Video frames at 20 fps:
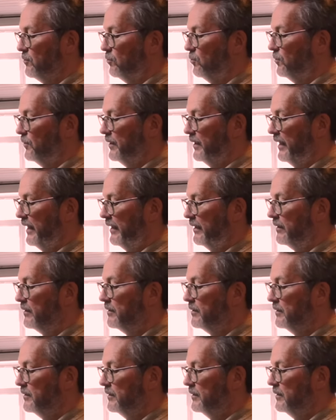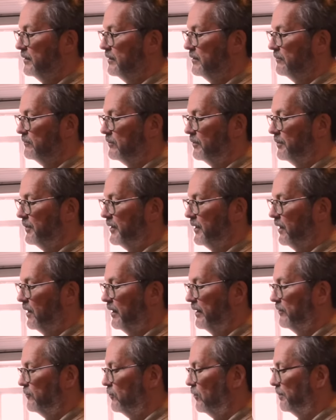all the ink from the
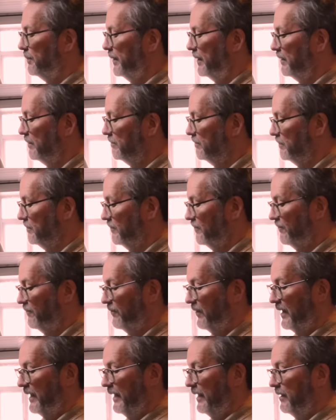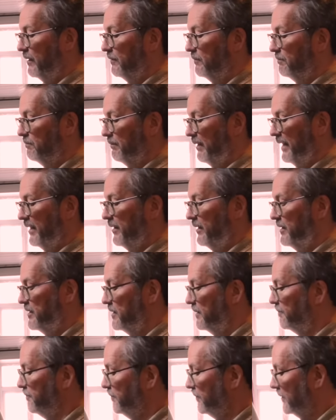eyedropping filling
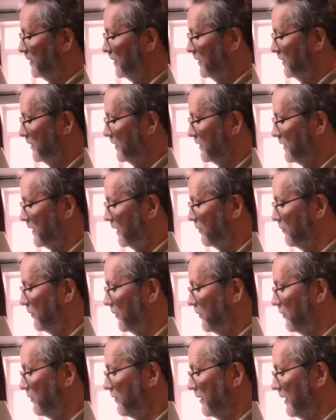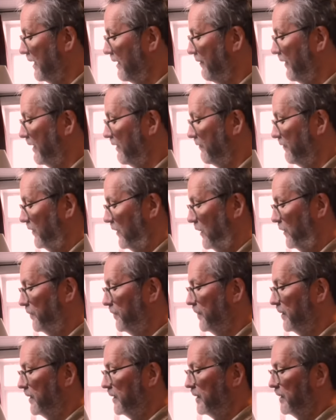mechanism so that you can have ink flow.
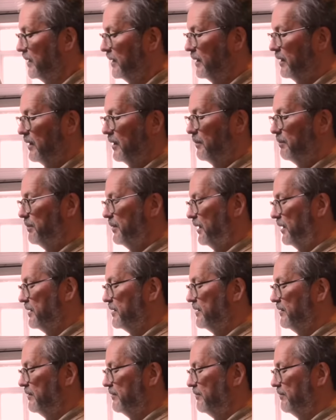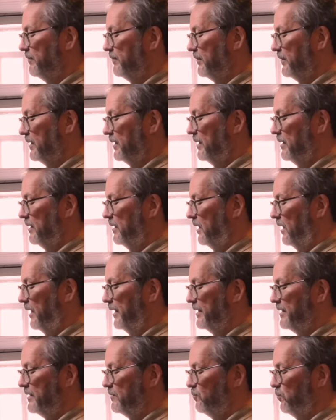But
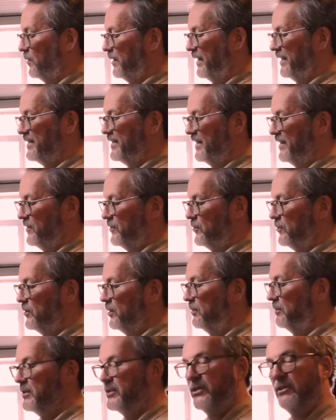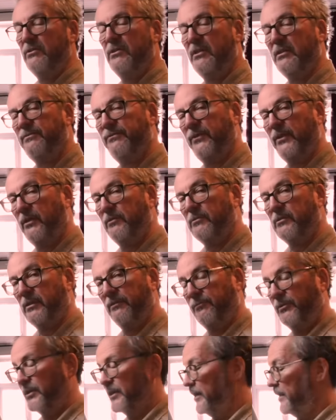what I tend to do is use this for notes
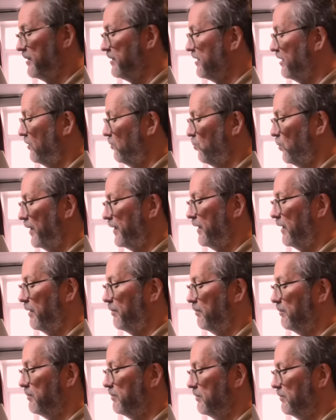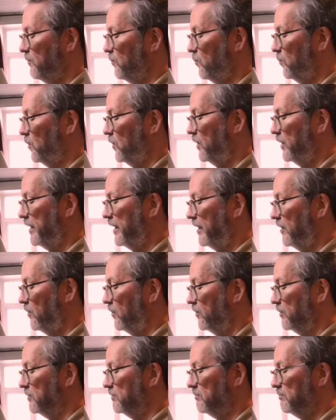every day. So when I'm working
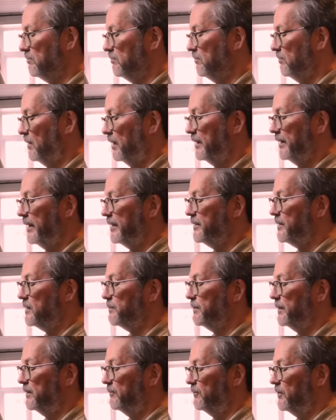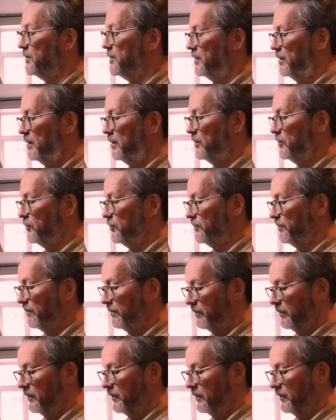on my latest bit of research,